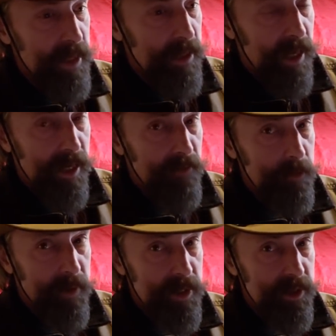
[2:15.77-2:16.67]
me. Not
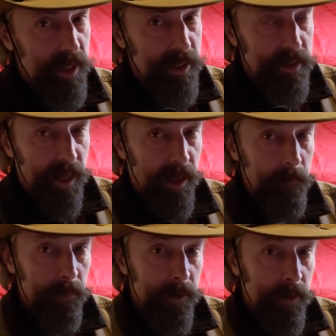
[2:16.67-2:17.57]
everybody's like that.
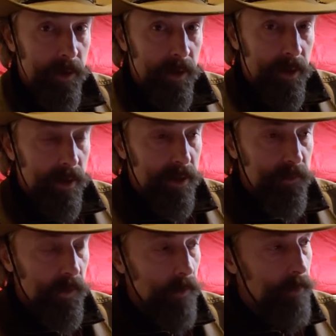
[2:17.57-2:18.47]

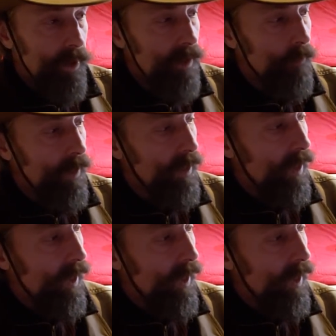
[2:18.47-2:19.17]
But anyway,